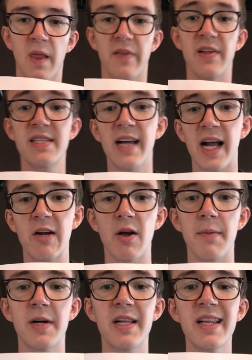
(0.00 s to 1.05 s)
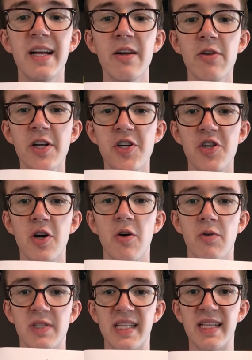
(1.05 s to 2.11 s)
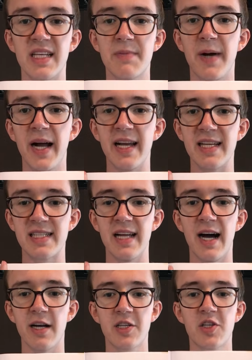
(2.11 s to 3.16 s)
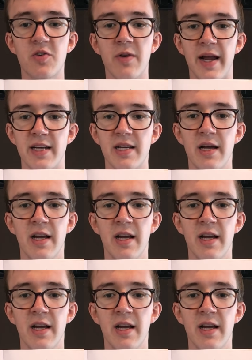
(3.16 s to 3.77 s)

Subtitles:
This diagram clearly shows that the spine is not straight.